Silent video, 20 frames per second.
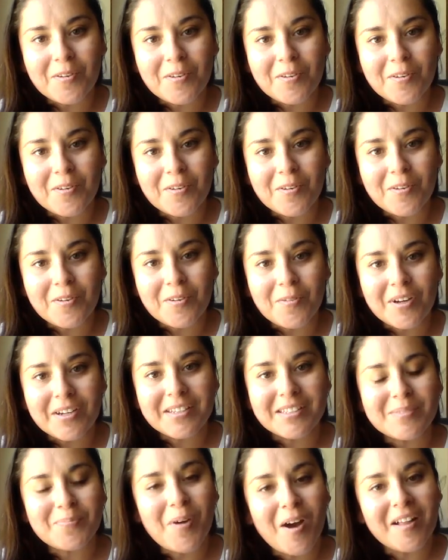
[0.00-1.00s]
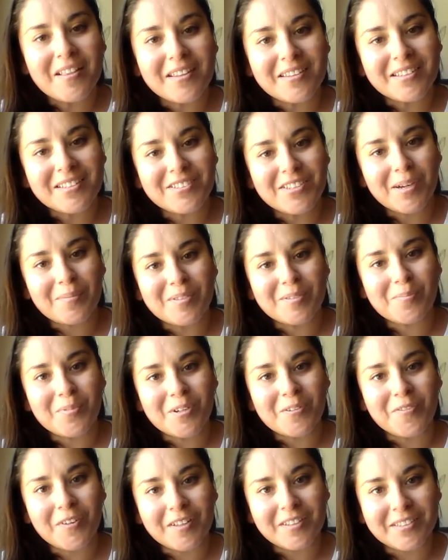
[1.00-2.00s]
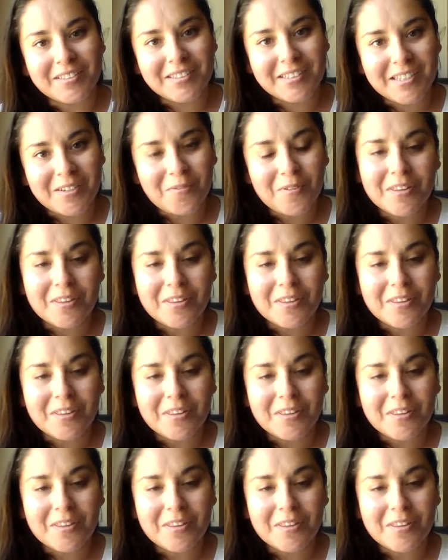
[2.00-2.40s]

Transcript: Hi everyone, it's Paula, the Job Support Volunteer